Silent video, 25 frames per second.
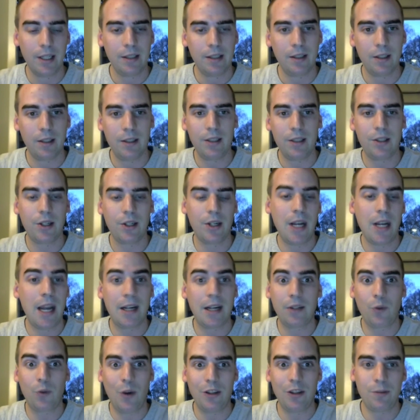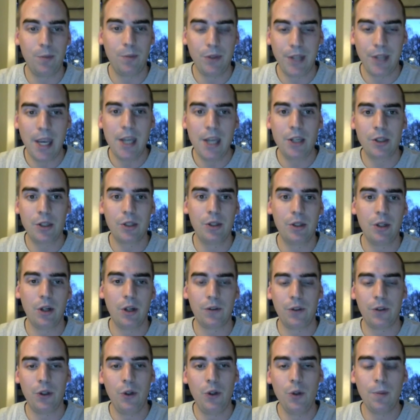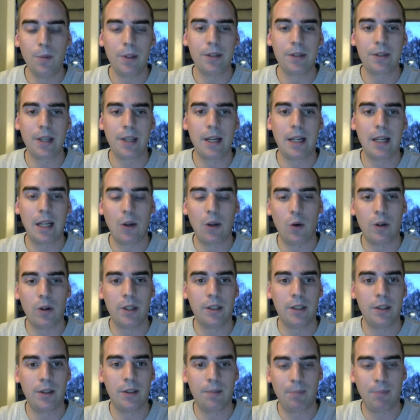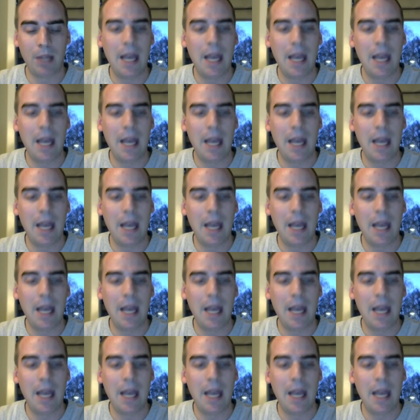the genetic transmutation of the humans and the